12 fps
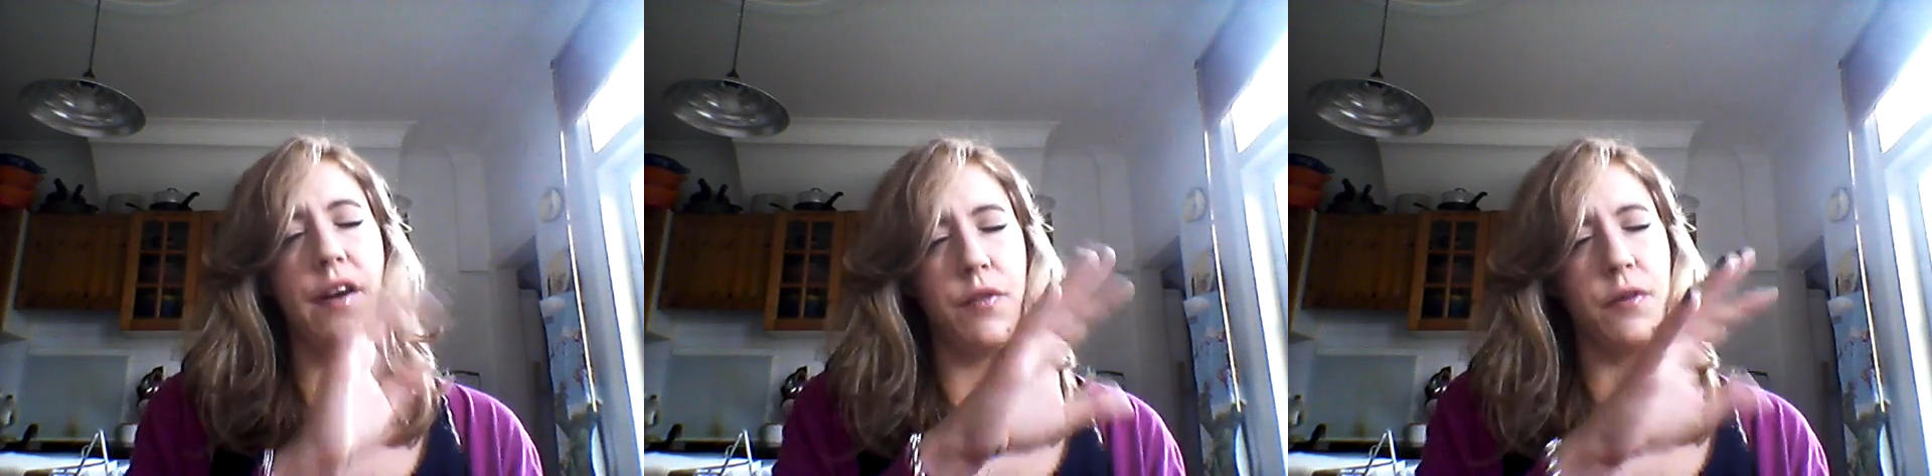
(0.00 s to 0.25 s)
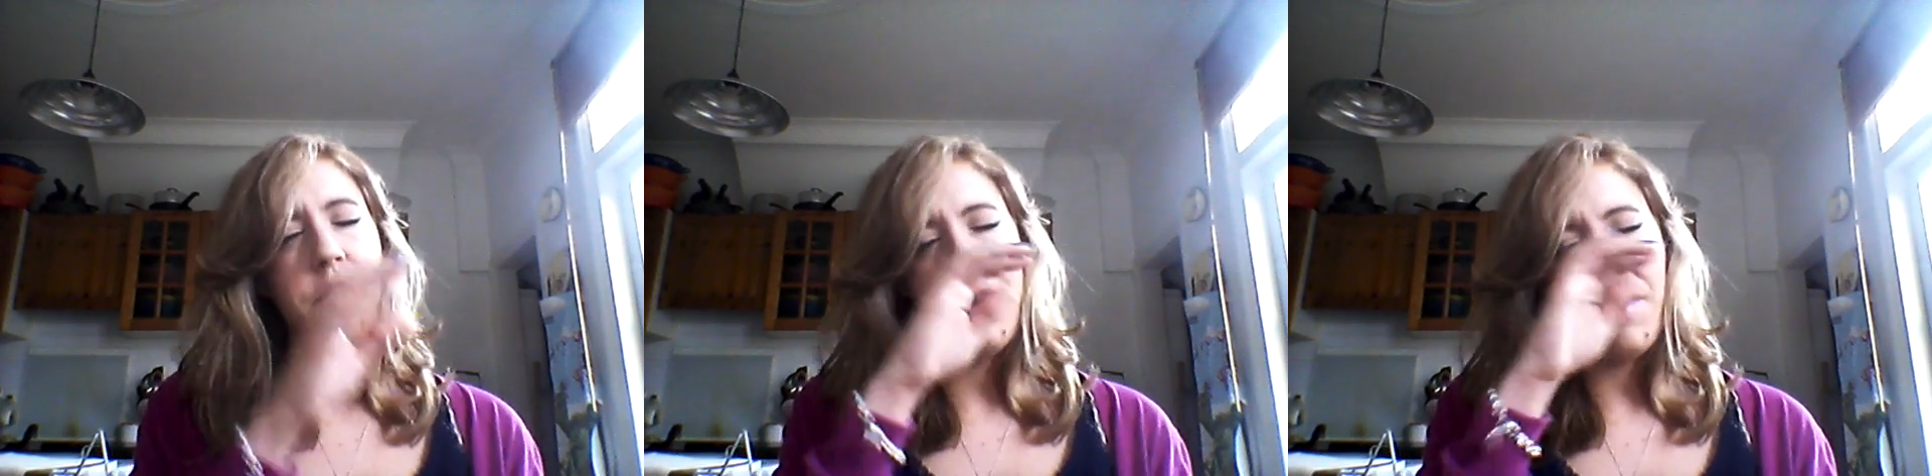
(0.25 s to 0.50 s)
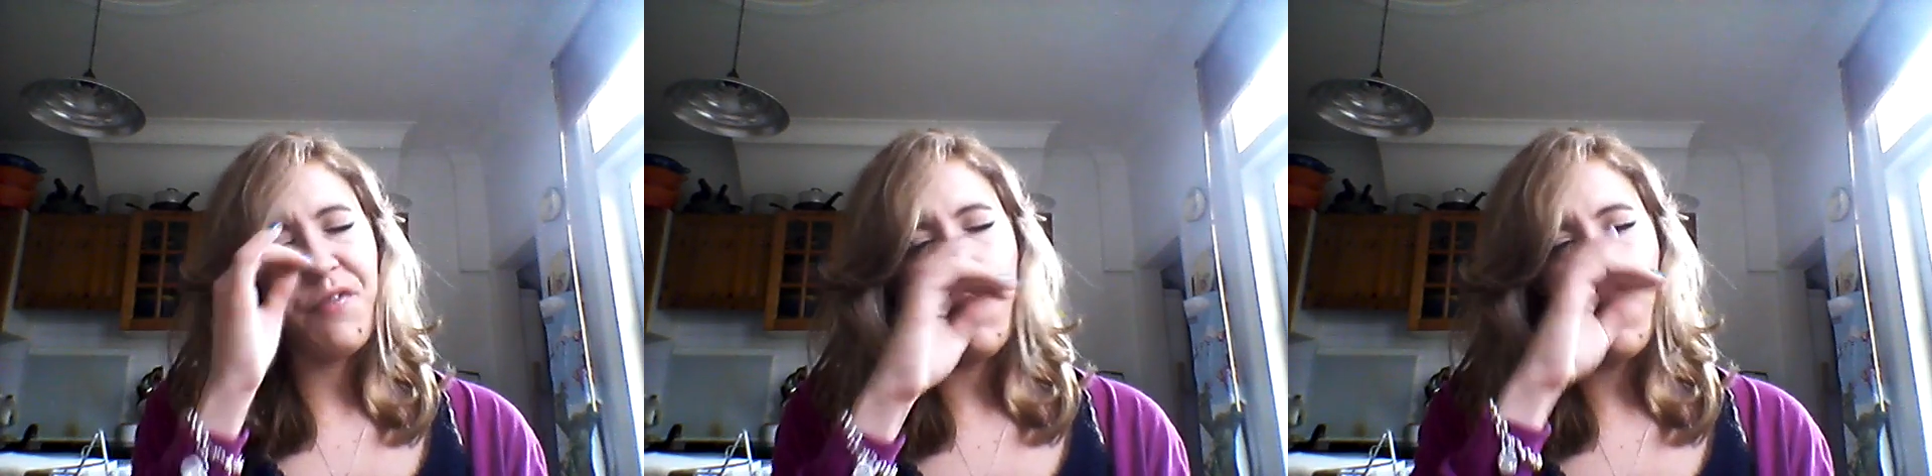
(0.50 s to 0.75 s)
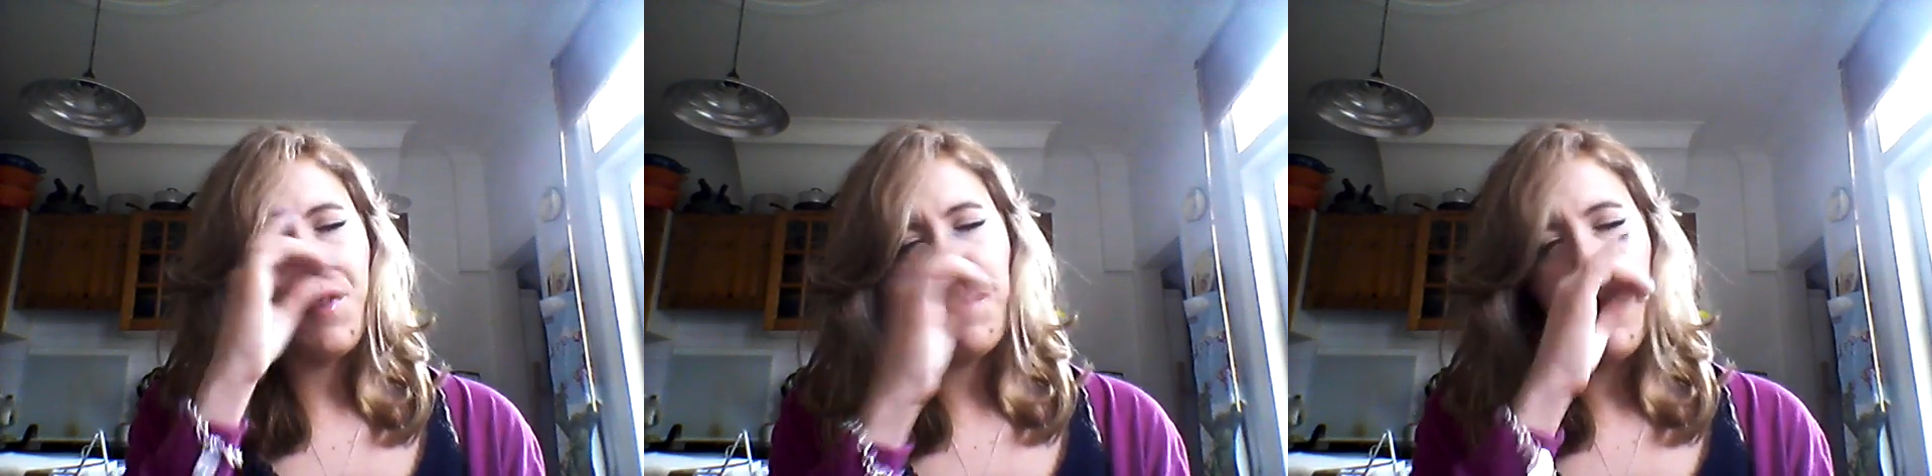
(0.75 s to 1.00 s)
I've also lived
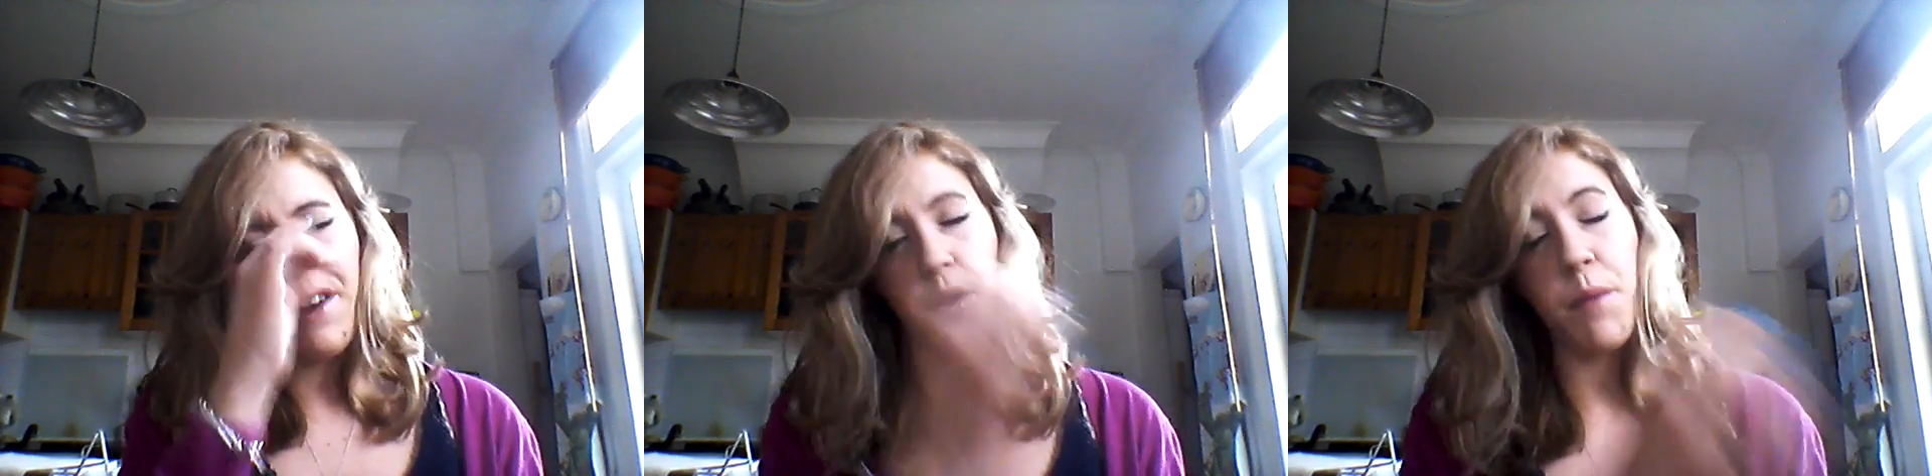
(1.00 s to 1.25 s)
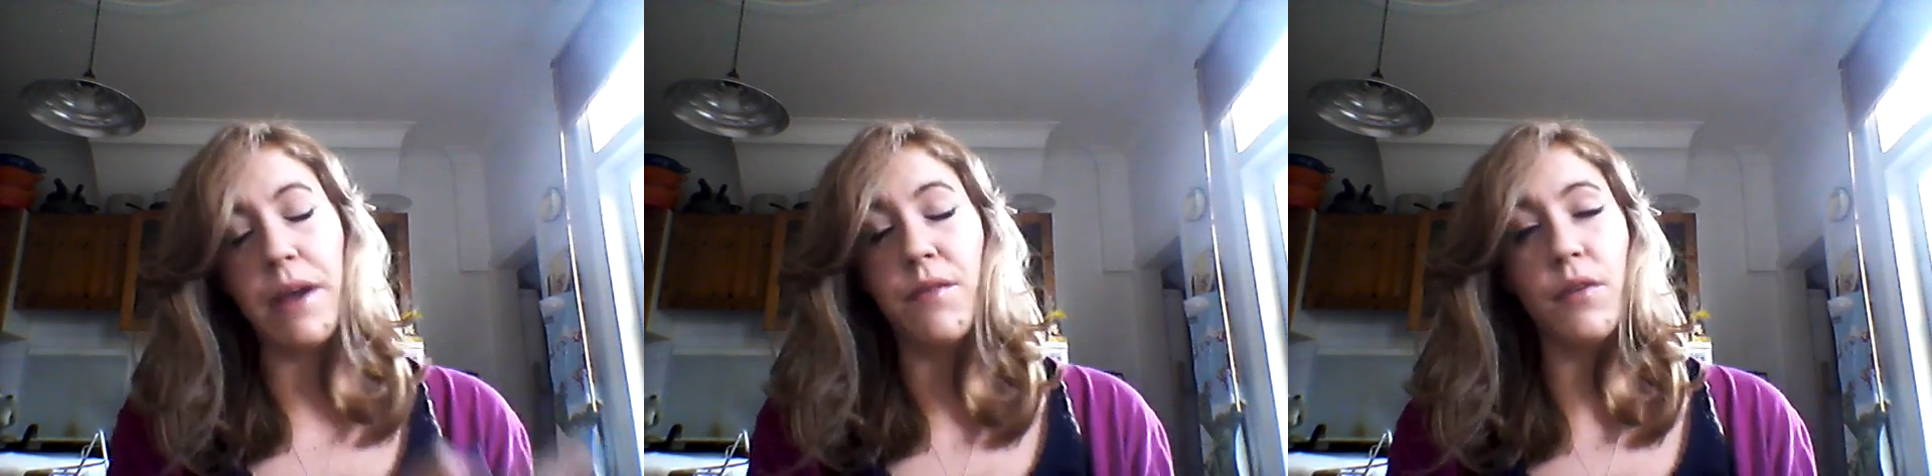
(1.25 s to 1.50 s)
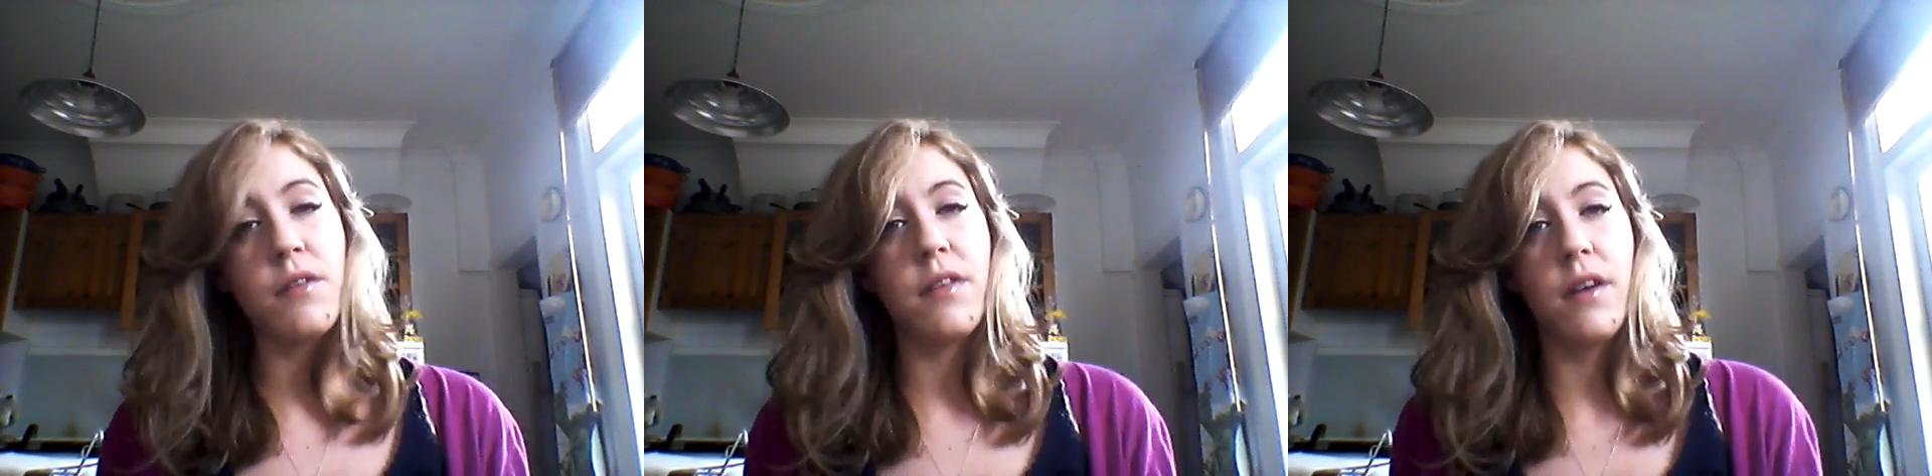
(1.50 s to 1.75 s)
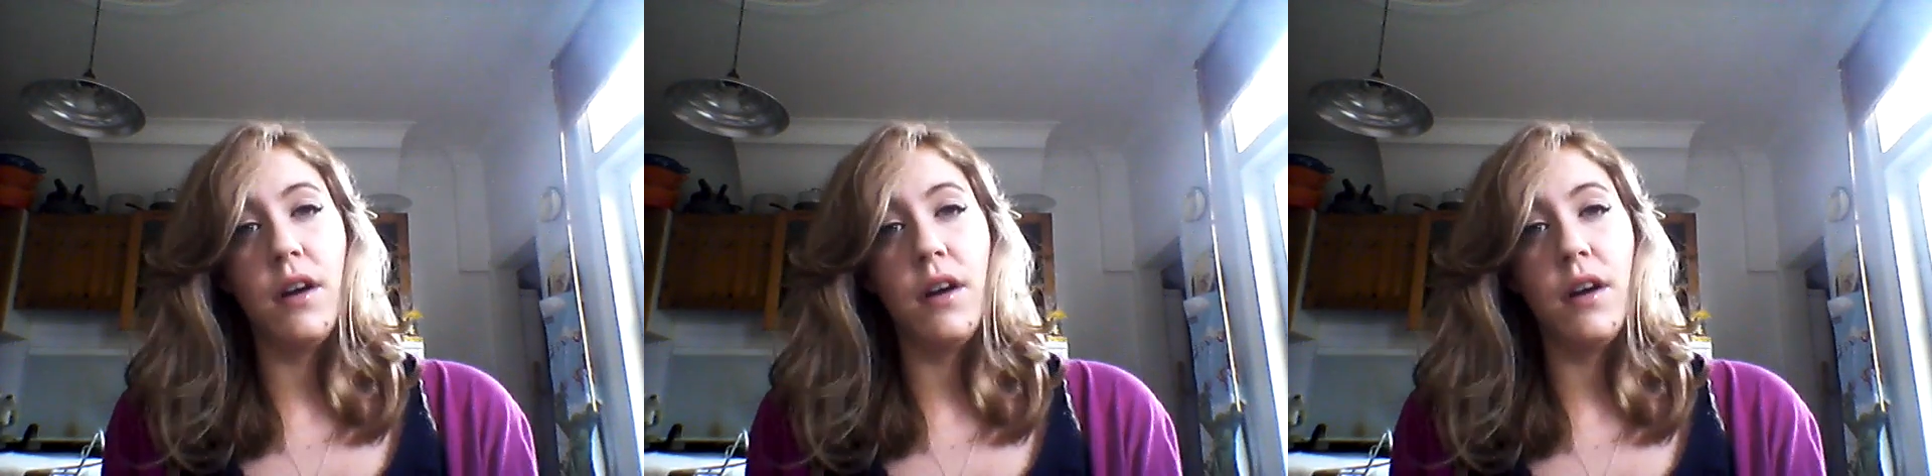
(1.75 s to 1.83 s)
through some major upheavals